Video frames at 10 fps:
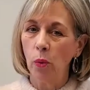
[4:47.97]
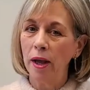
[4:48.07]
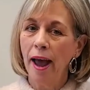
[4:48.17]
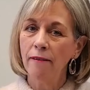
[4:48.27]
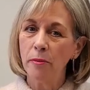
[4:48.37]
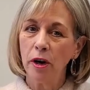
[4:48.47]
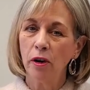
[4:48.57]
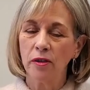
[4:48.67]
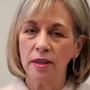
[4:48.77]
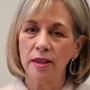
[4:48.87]
We have them here
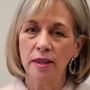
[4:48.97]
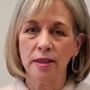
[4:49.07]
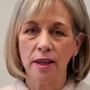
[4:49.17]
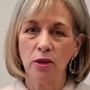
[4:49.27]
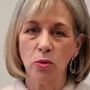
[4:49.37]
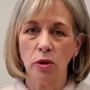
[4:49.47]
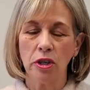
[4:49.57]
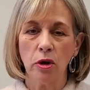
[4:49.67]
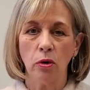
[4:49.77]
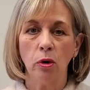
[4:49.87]
at the Cynda Sells Realty
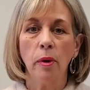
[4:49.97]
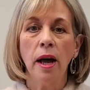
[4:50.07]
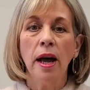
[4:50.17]
Group